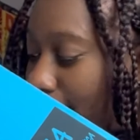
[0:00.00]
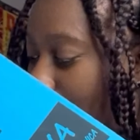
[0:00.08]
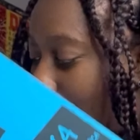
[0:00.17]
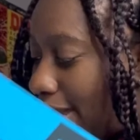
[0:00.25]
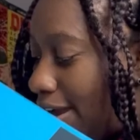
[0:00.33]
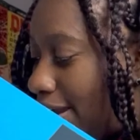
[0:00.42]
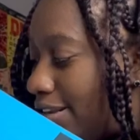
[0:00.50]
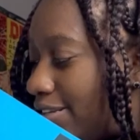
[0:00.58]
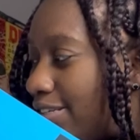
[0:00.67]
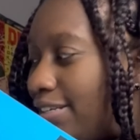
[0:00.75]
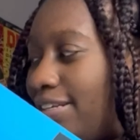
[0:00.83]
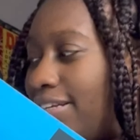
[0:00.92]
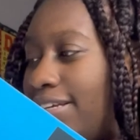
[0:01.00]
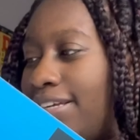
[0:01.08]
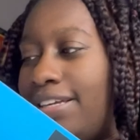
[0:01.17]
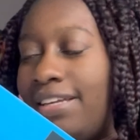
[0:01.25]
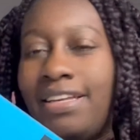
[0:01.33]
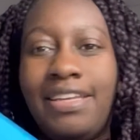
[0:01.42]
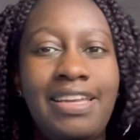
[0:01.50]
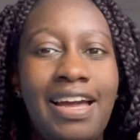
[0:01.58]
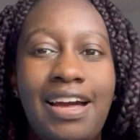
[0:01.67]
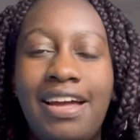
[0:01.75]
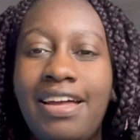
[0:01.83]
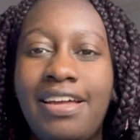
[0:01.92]
And
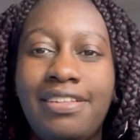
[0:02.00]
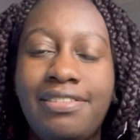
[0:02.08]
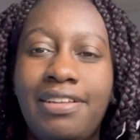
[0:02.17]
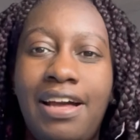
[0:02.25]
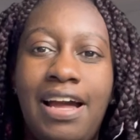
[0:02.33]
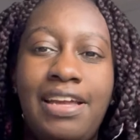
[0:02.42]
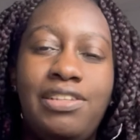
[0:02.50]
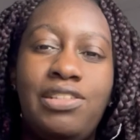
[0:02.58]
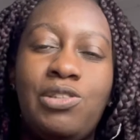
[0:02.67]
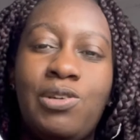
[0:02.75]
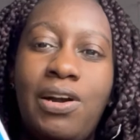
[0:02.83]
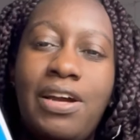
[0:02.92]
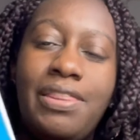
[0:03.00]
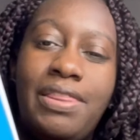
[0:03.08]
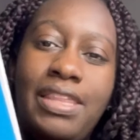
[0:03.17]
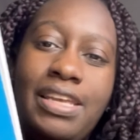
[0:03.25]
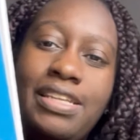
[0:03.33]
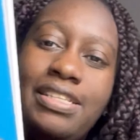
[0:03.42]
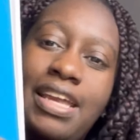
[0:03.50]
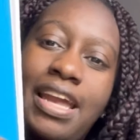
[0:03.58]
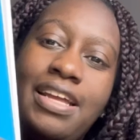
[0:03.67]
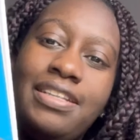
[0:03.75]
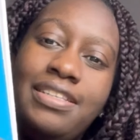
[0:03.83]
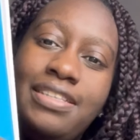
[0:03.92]
yeah, I used to draw in these
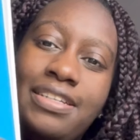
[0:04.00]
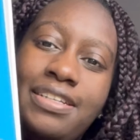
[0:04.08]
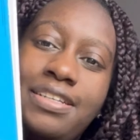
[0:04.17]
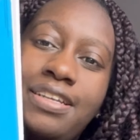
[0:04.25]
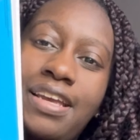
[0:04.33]
Canson